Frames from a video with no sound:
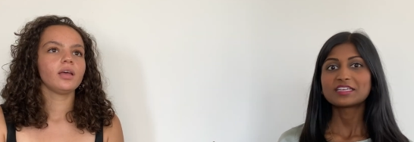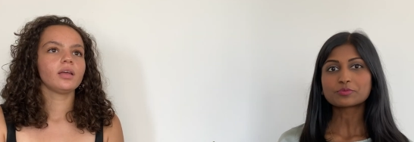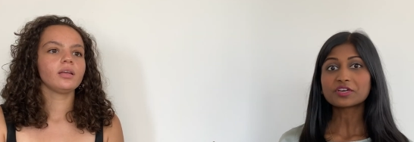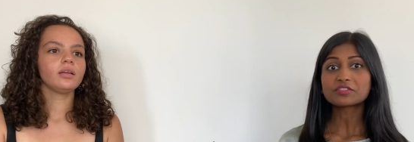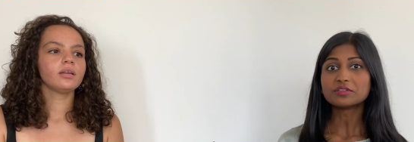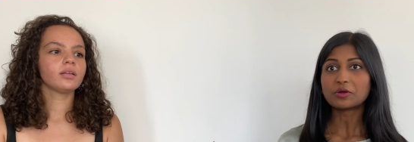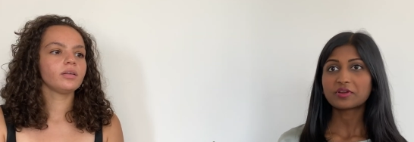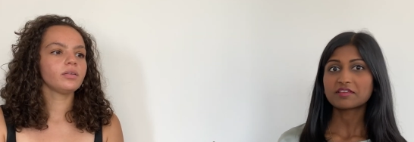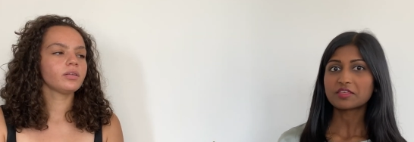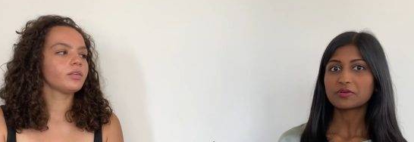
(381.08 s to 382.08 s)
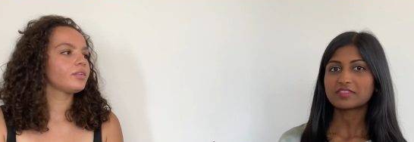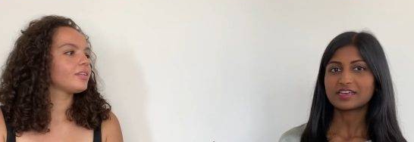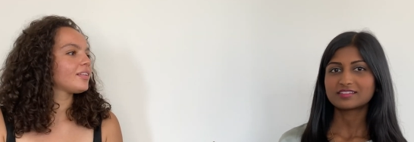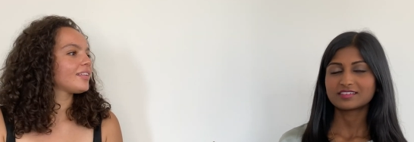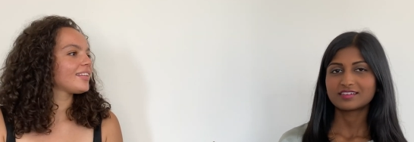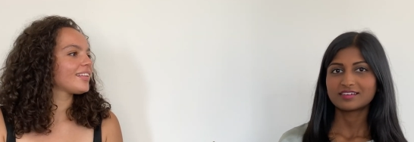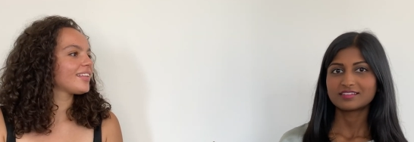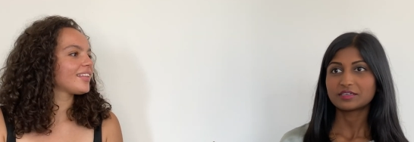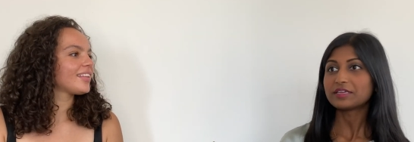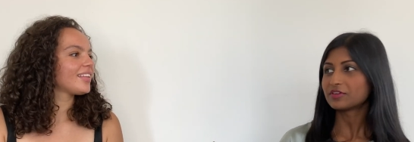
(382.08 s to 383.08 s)
Speaker 1: it's worth noting though that
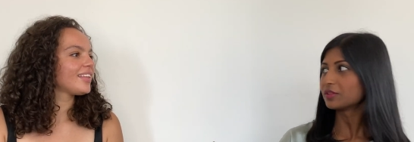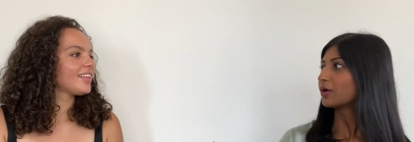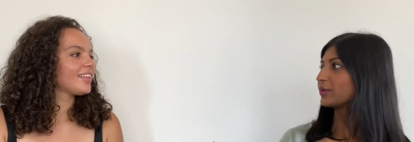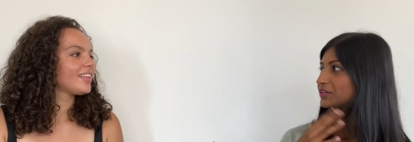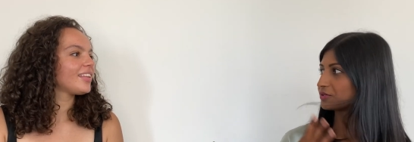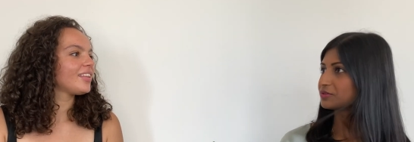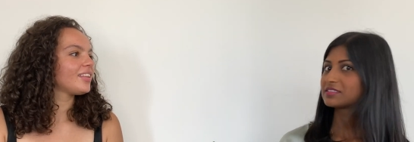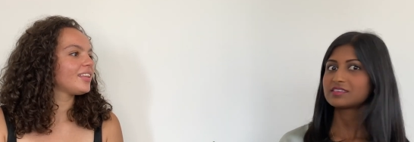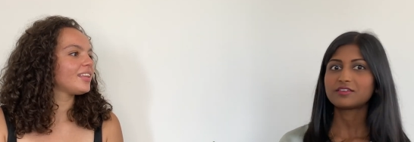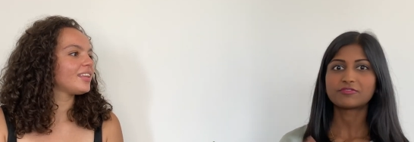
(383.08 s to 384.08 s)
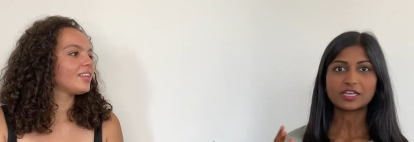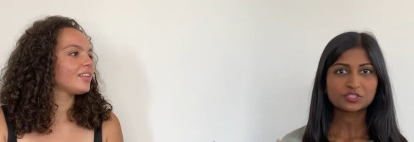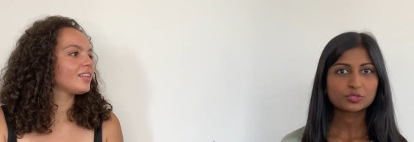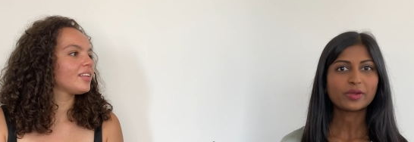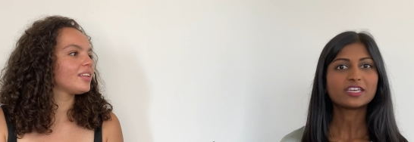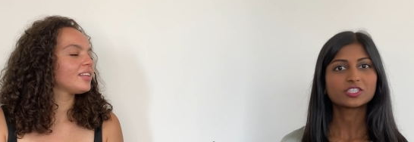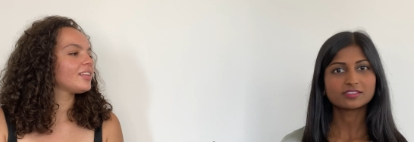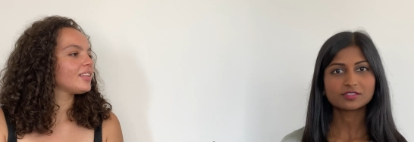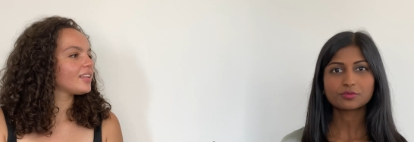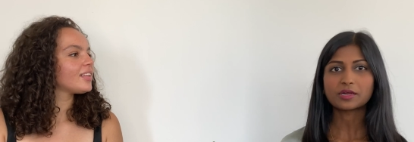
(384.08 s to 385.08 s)
the, even though we do see
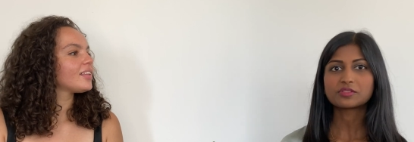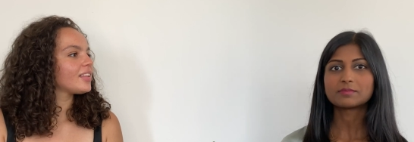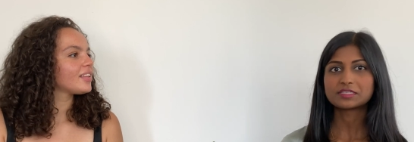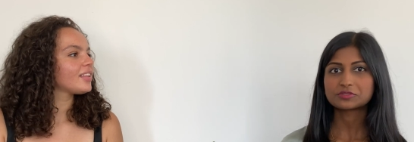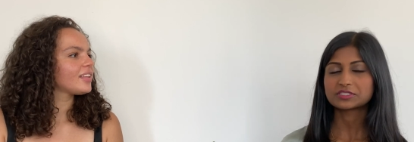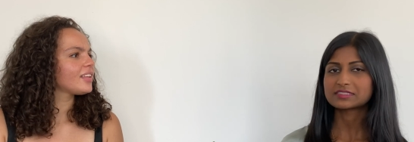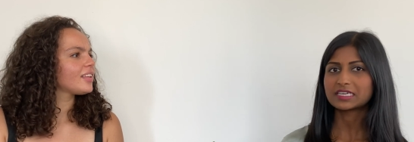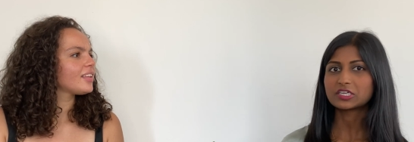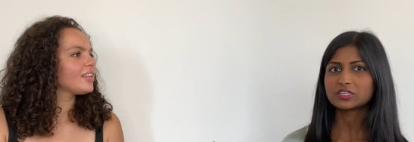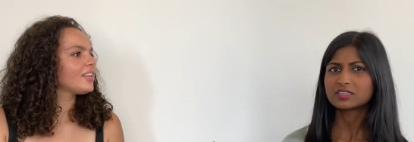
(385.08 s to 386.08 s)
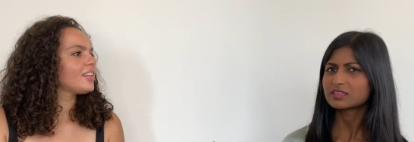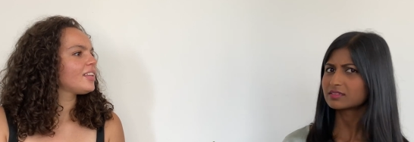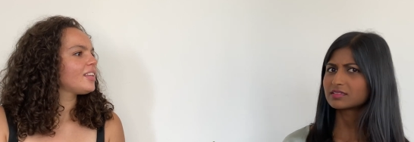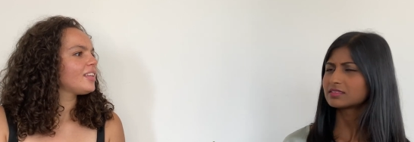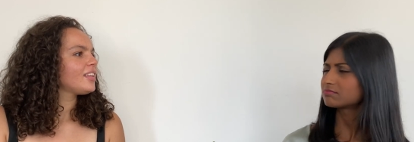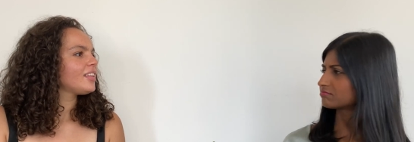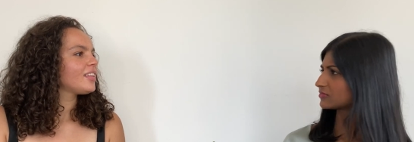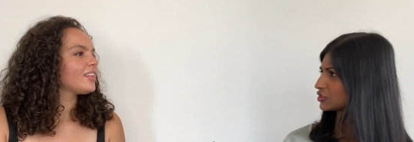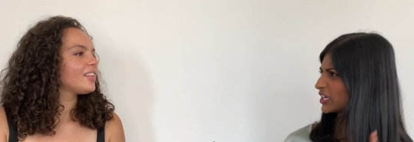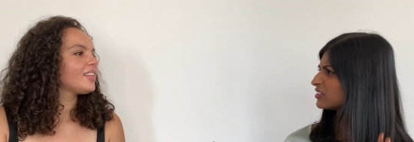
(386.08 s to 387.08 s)
fluctuations throughout the menstrual cycle the, the the
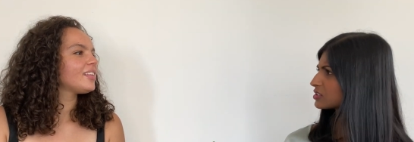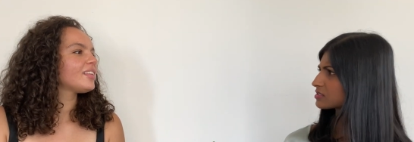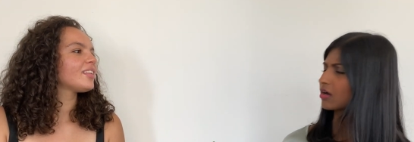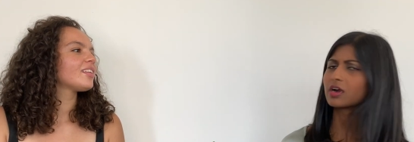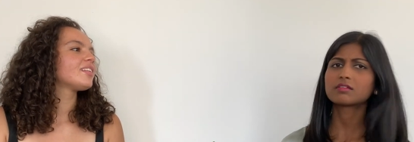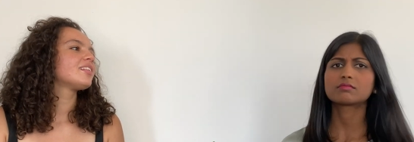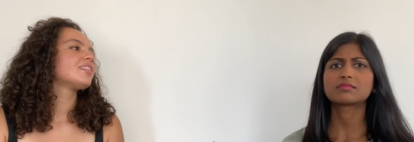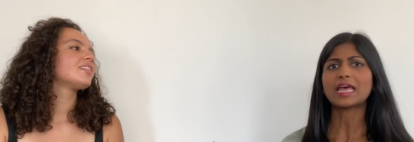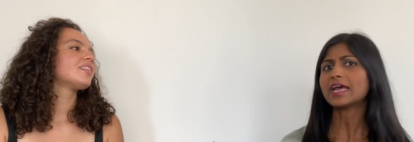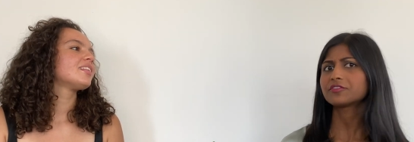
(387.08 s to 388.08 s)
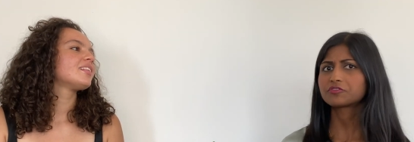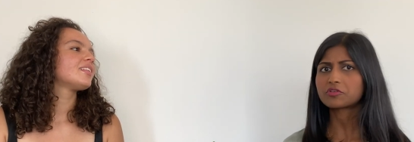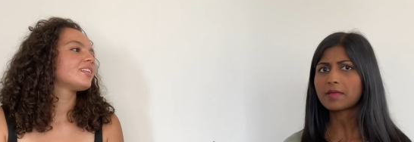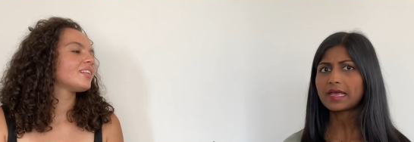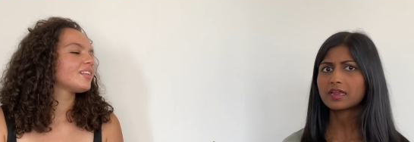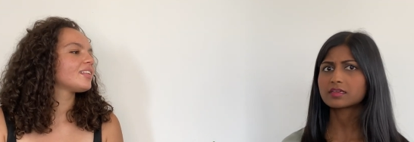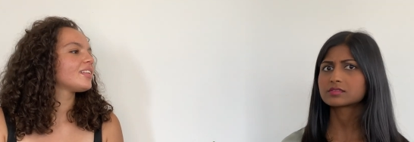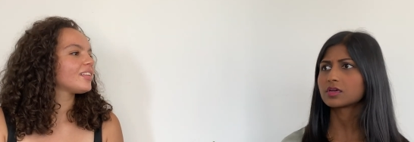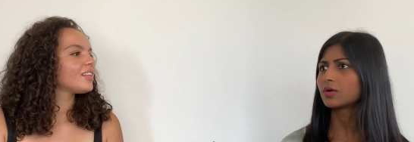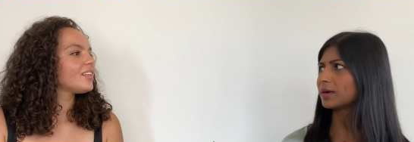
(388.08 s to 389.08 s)
changes aren't that dramatic
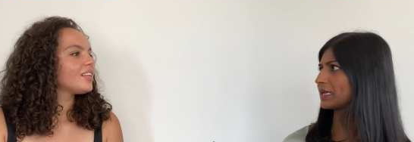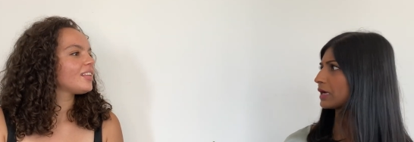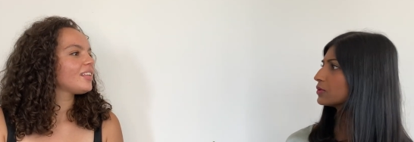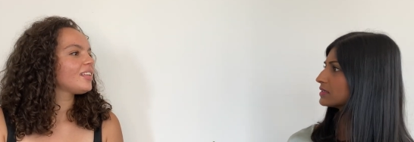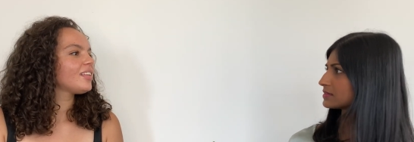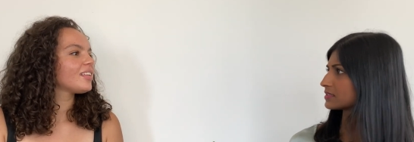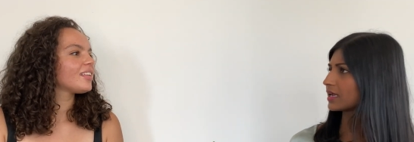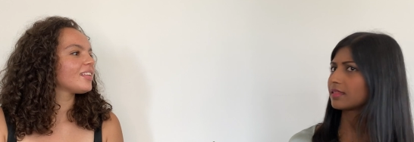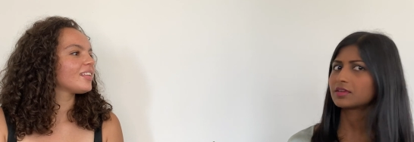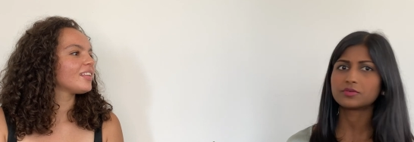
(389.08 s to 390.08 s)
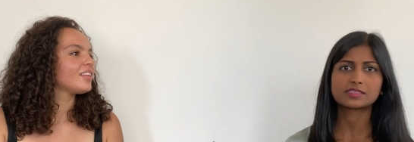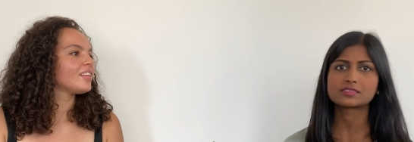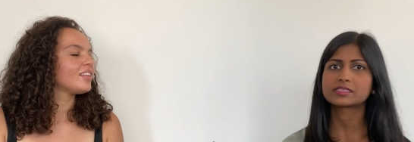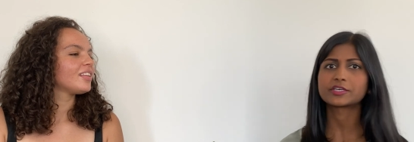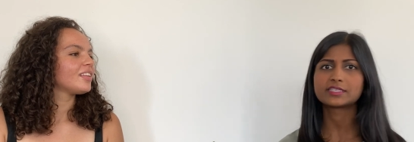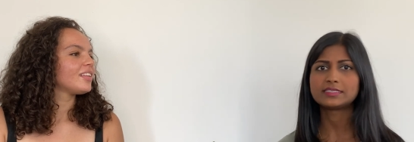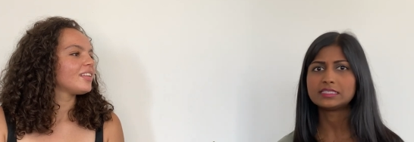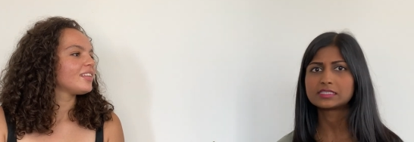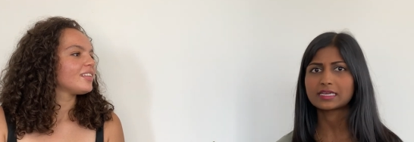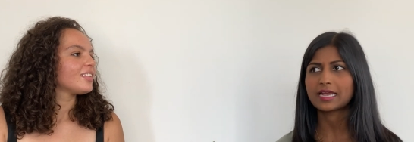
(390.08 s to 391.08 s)
so i mean i wouldn't say that you necessarily
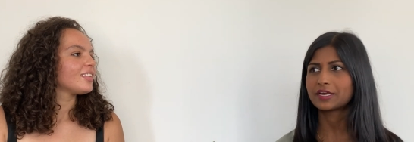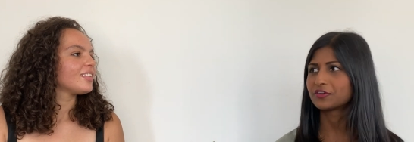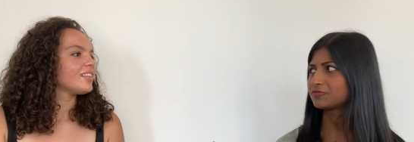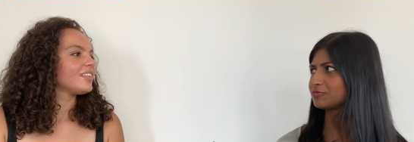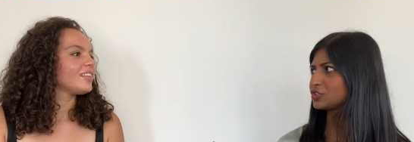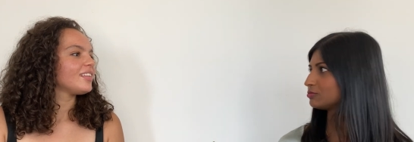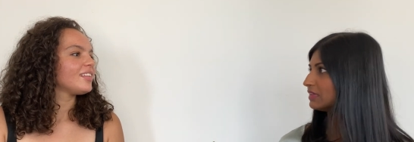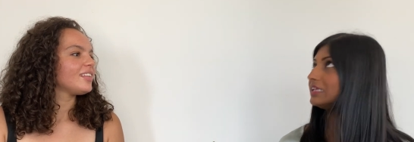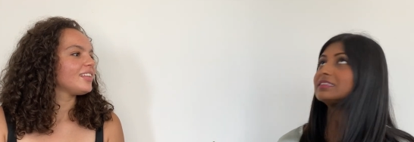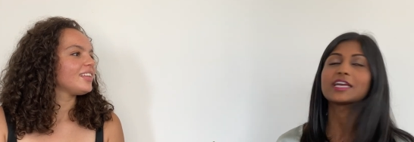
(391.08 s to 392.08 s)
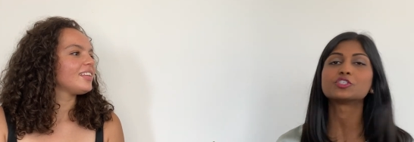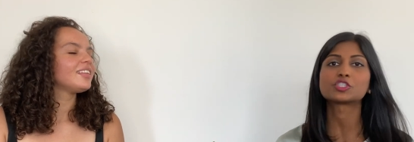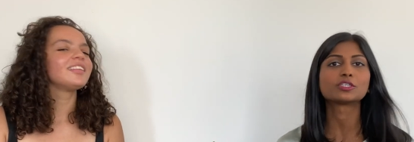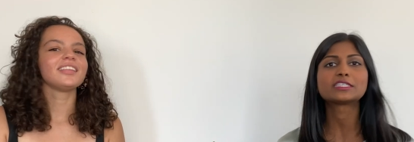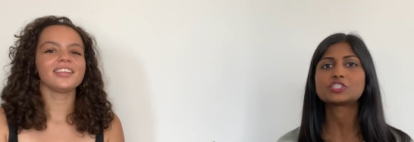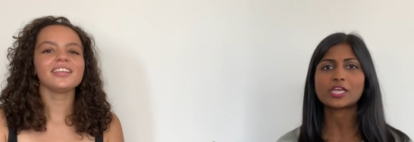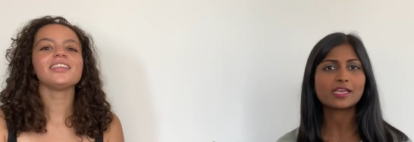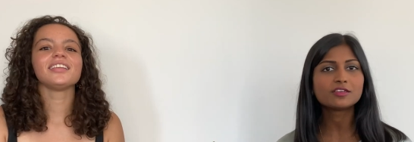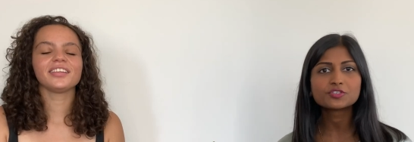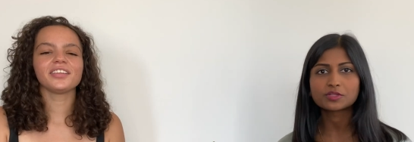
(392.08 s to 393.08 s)
need to kind of intentionally
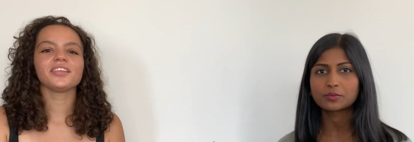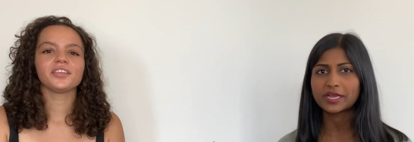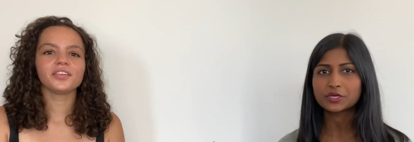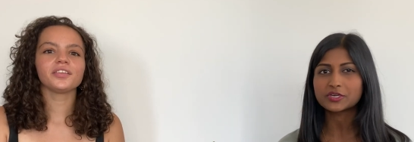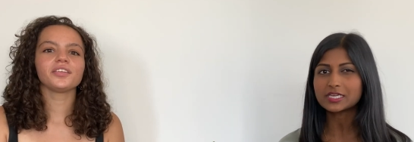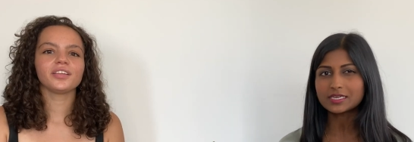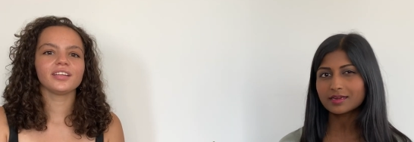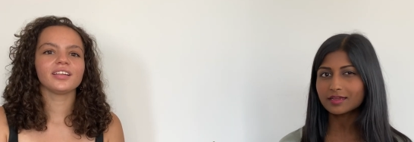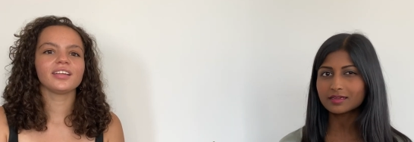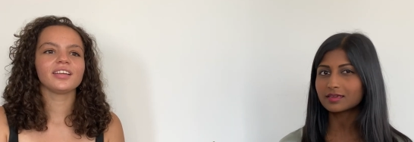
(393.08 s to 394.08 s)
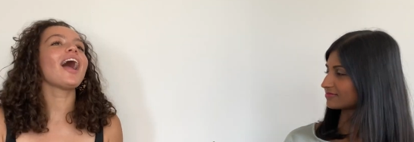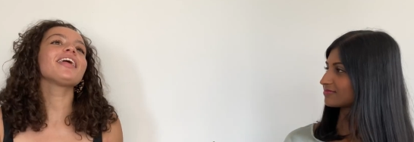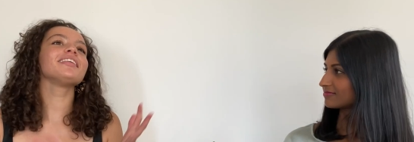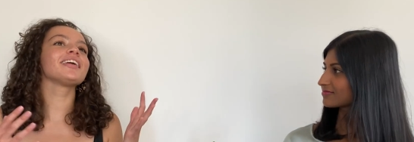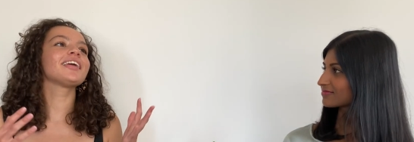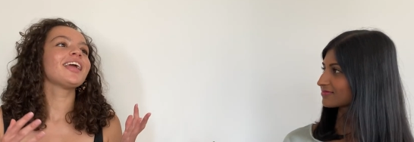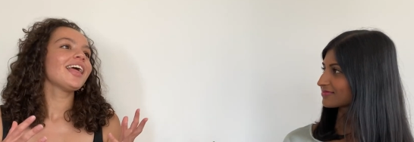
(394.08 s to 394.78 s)
change the way you're eating i think